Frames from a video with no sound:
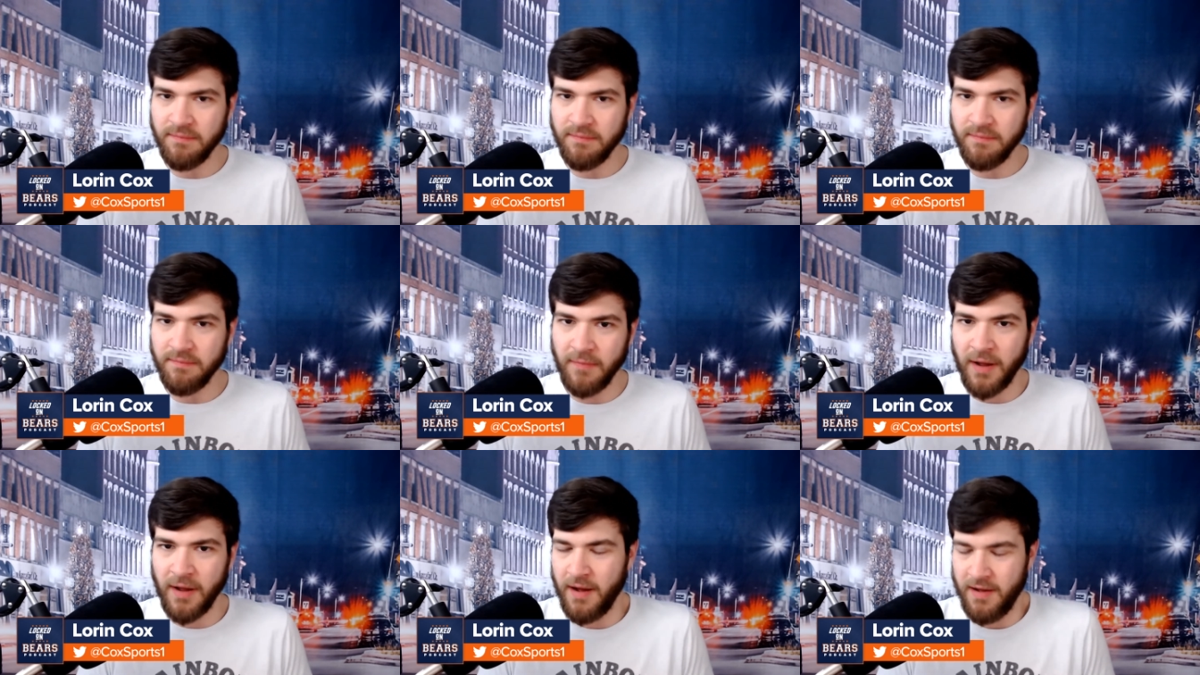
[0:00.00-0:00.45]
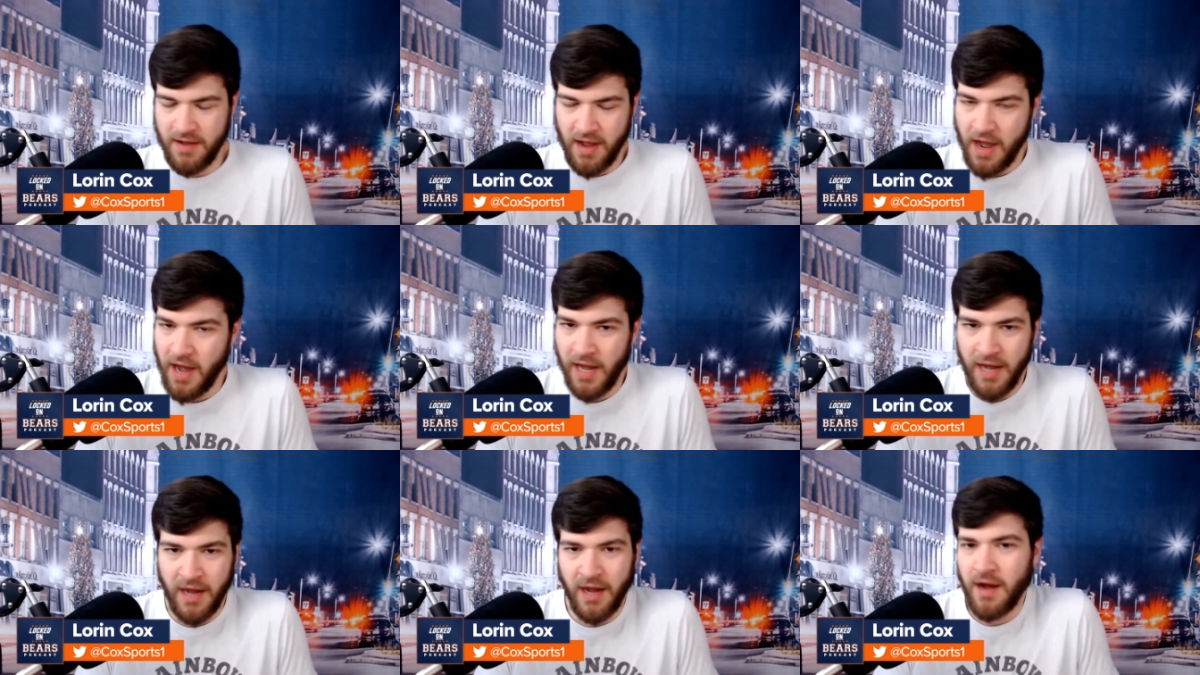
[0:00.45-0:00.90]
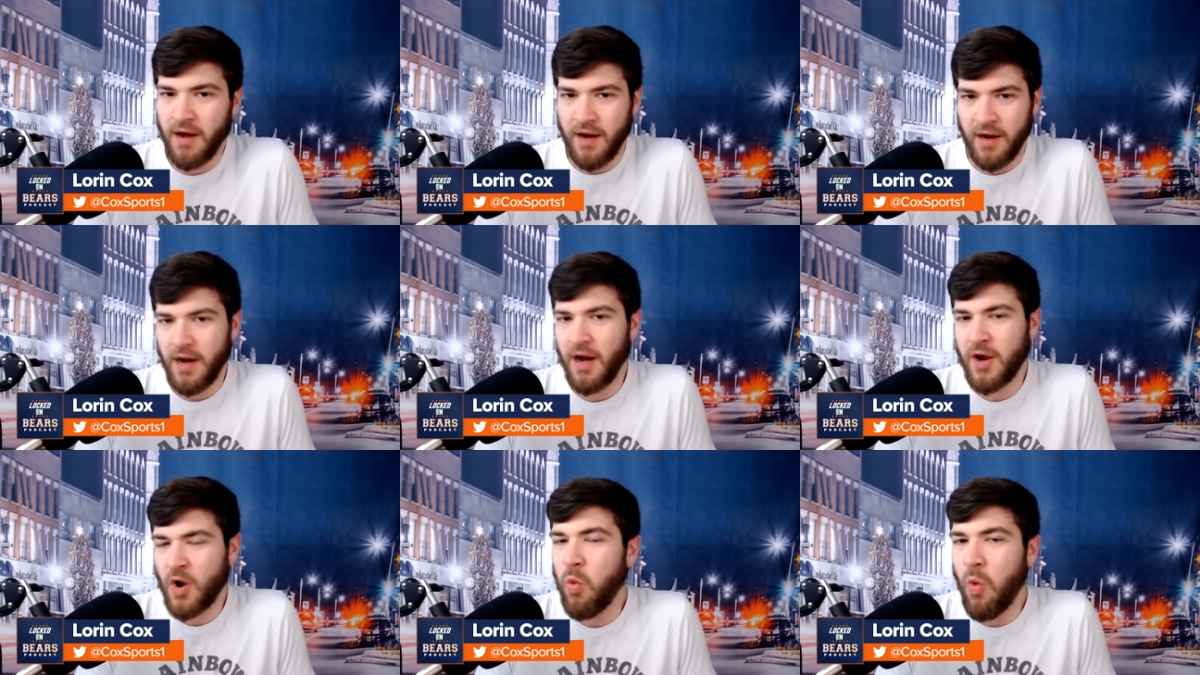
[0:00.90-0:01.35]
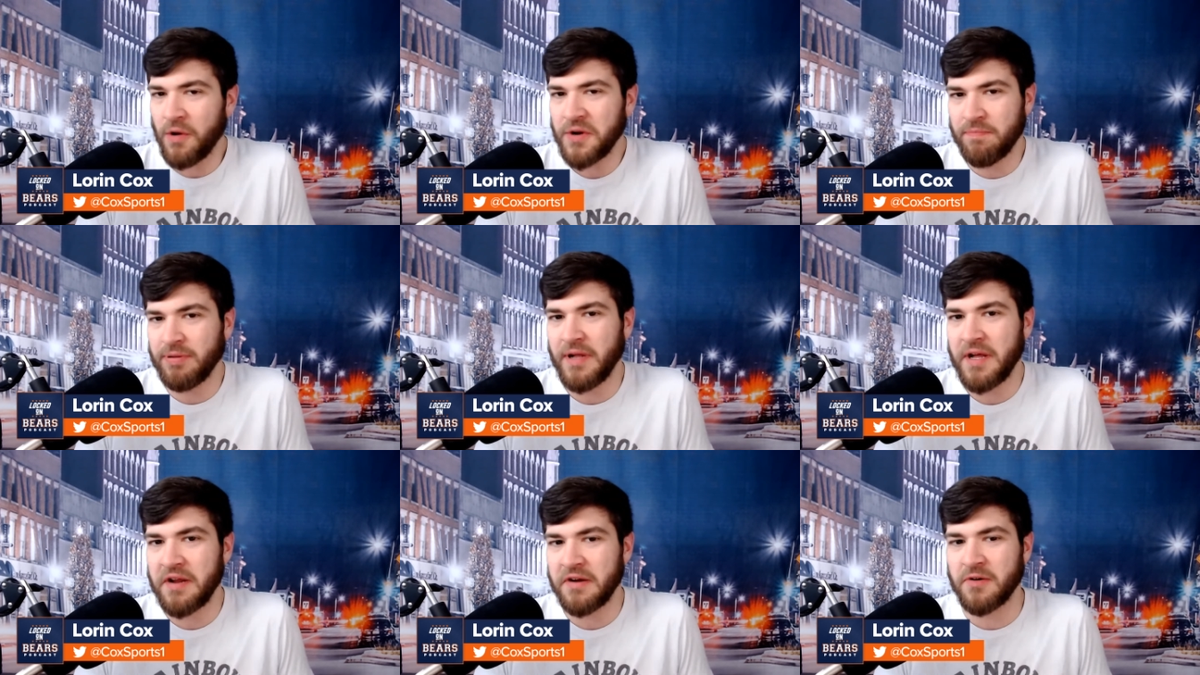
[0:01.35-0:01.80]
a, a, a quality
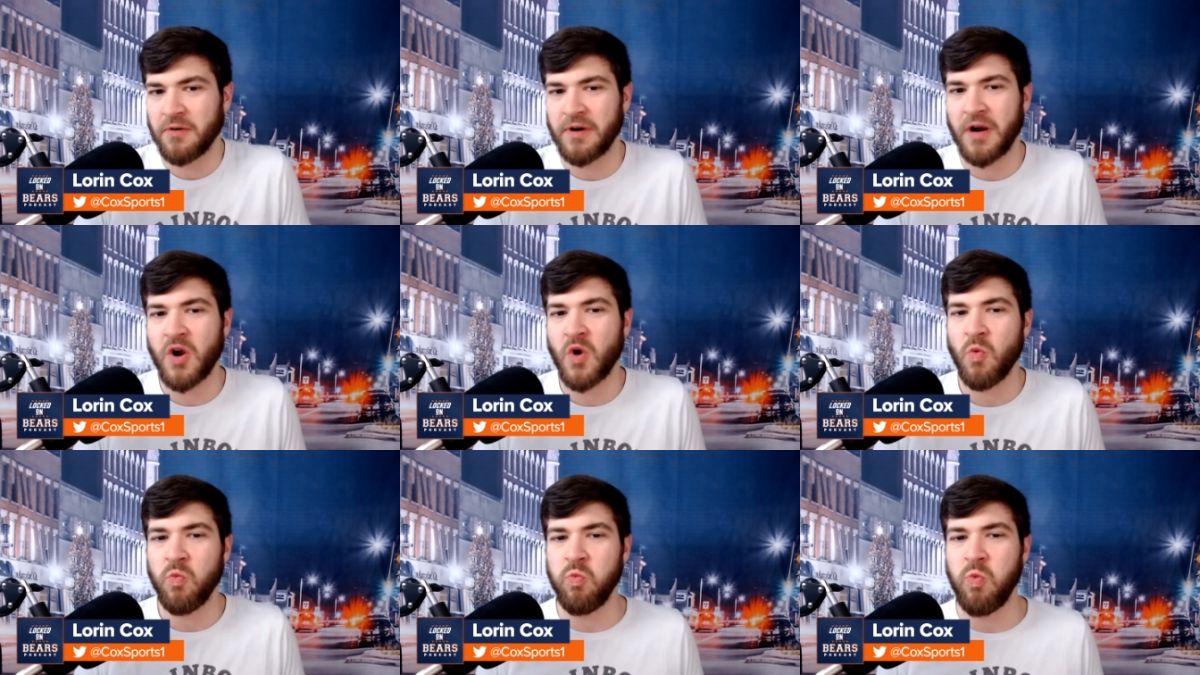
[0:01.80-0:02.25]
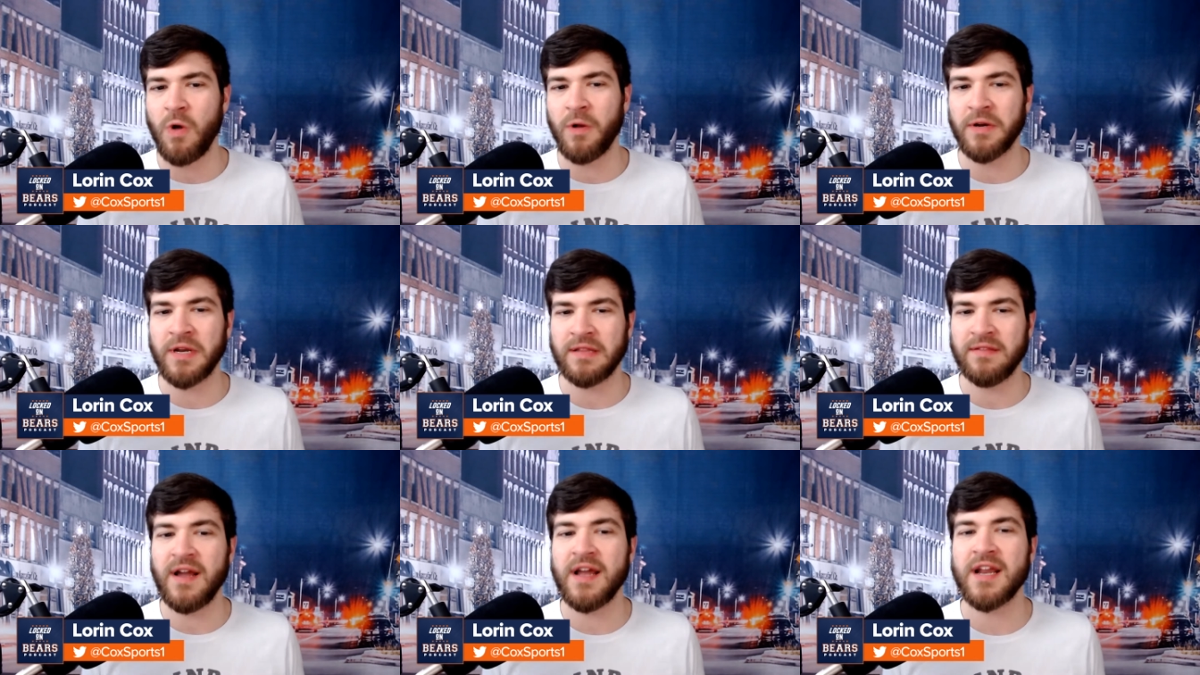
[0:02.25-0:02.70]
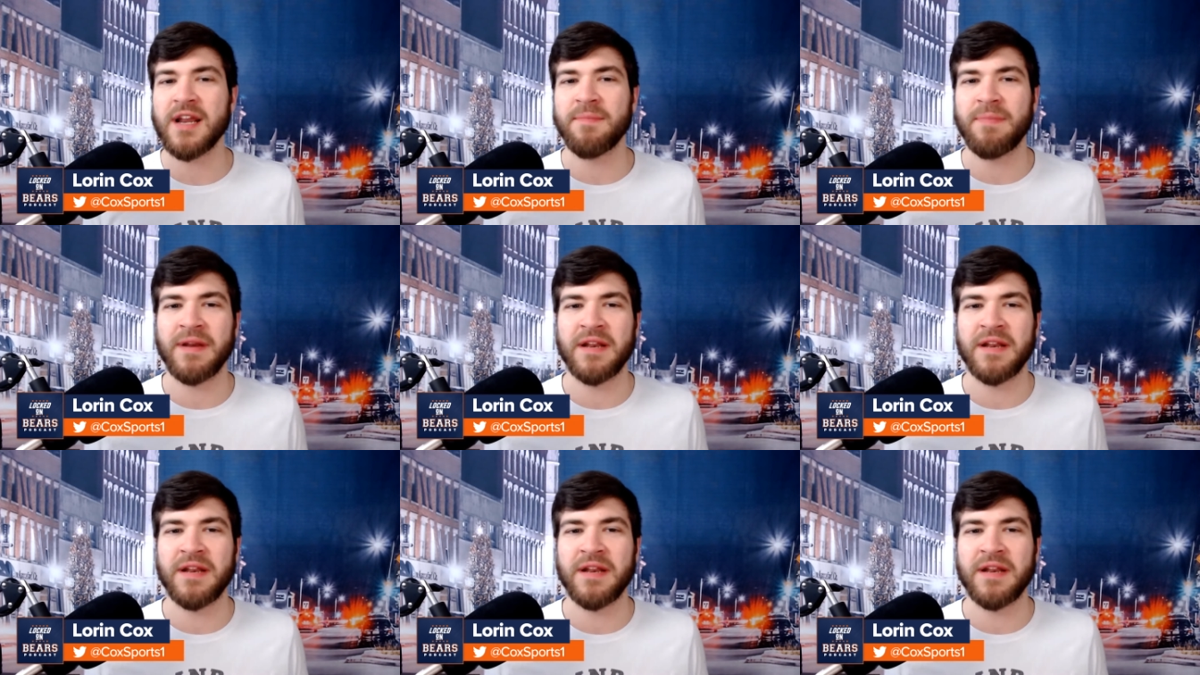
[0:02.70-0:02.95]
player or a quality lineup.